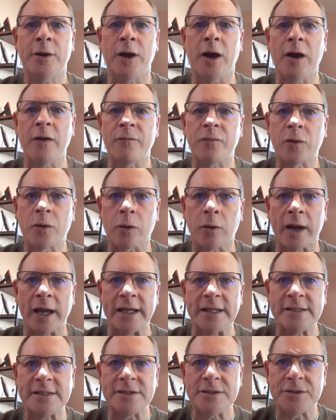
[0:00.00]
of
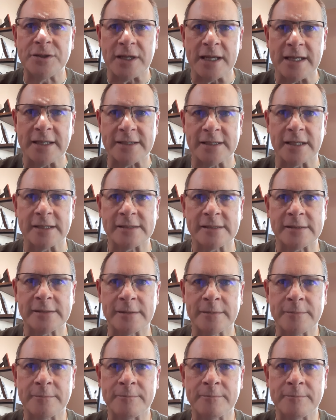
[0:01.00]
Christ Jesus.